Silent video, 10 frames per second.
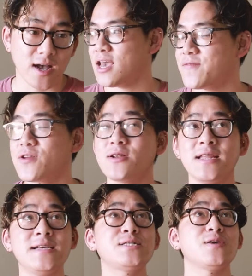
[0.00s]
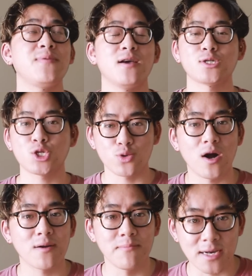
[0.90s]
If there needs to be a
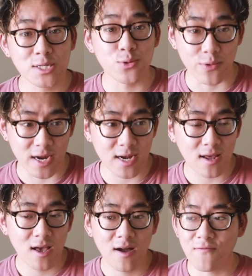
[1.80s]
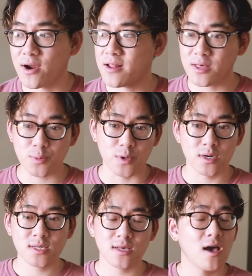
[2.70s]
strong must read for any of these
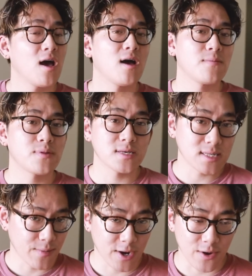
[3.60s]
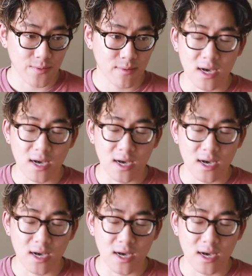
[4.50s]
books, please let me know.